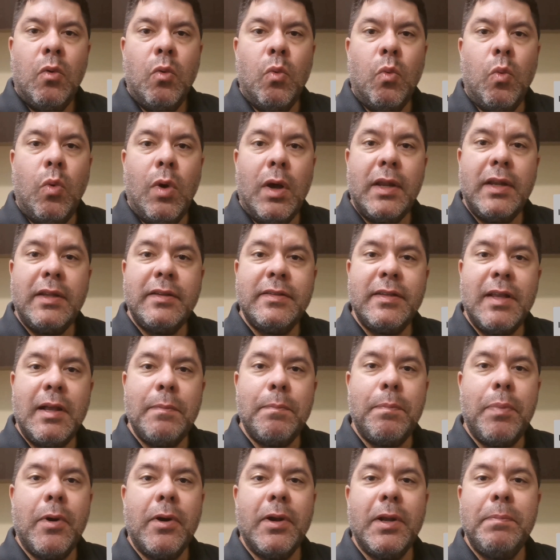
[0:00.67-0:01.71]
What is
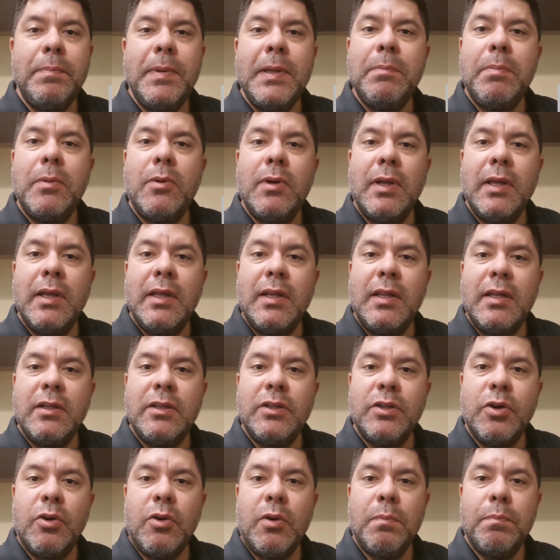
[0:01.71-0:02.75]
up, party people? It
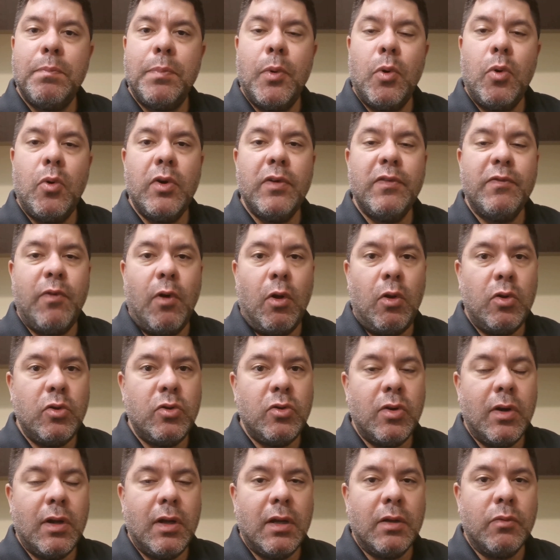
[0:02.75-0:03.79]
is your boy
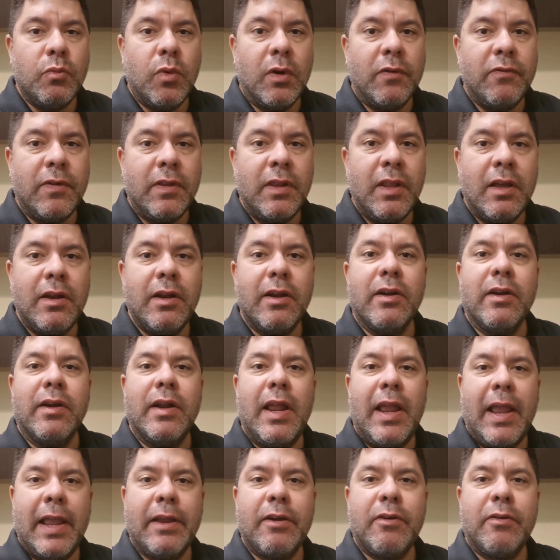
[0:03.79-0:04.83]
Voltron with
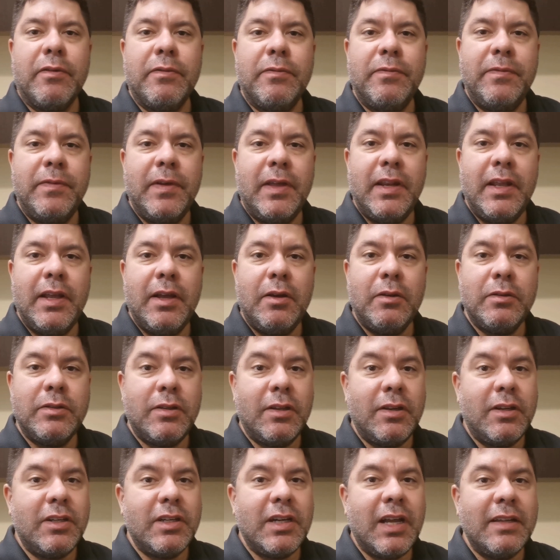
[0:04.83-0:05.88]
another Ankr video.
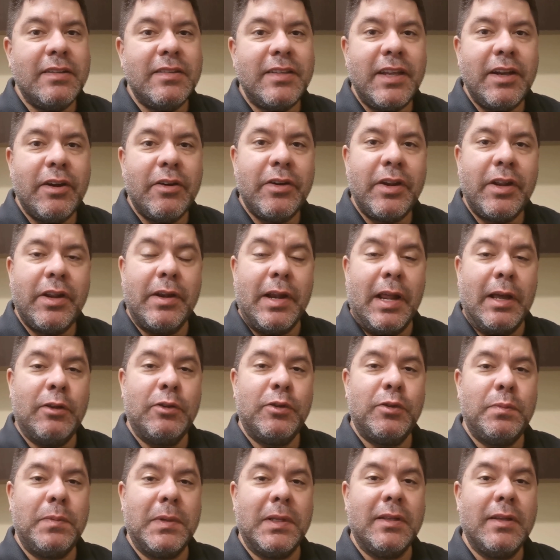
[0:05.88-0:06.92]
So, did you guys hear the
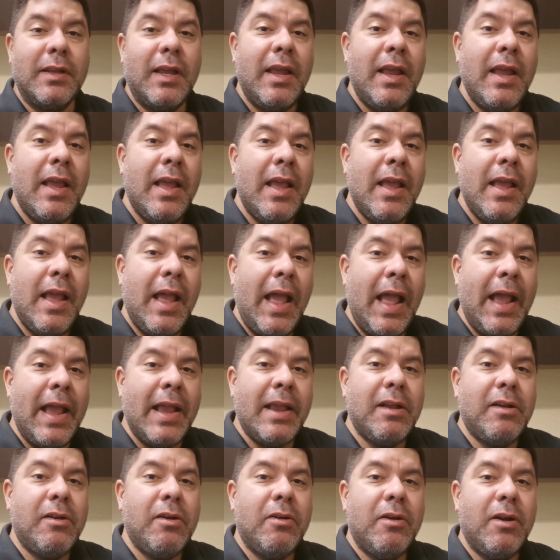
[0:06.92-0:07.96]
announcement?
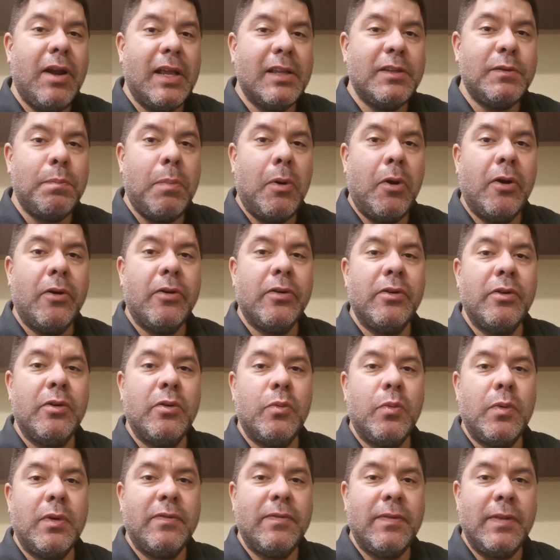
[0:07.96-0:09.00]
Ankr has
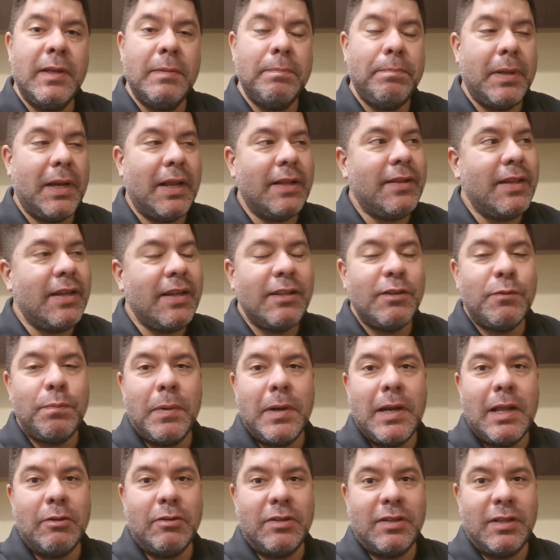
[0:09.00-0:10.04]
partnered with Lympid. I think it's
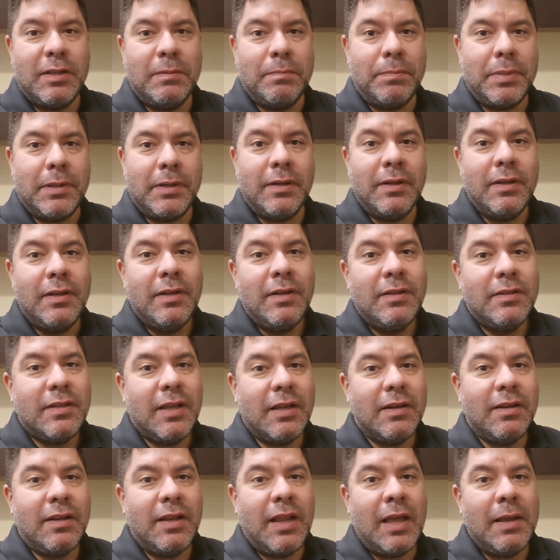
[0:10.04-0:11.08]
pronounced Lympid. It's
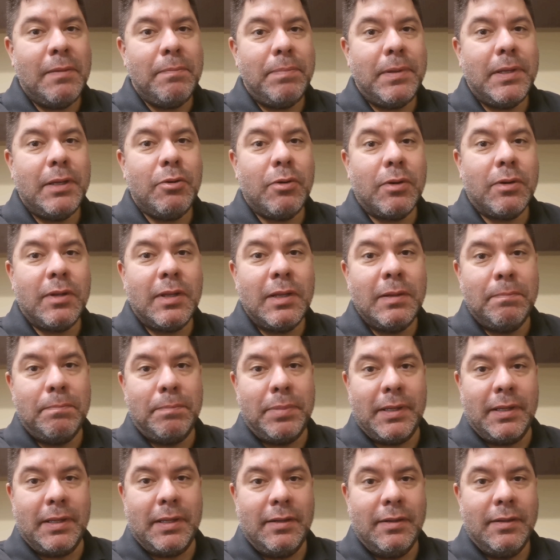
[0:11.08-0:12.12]
either Lympid or
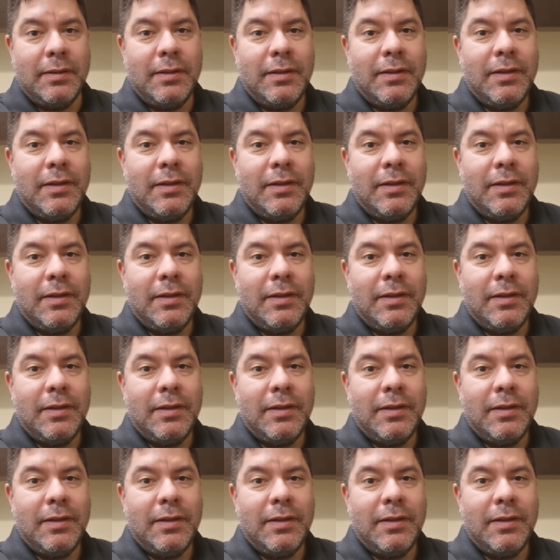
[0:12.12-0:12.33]
Lympid.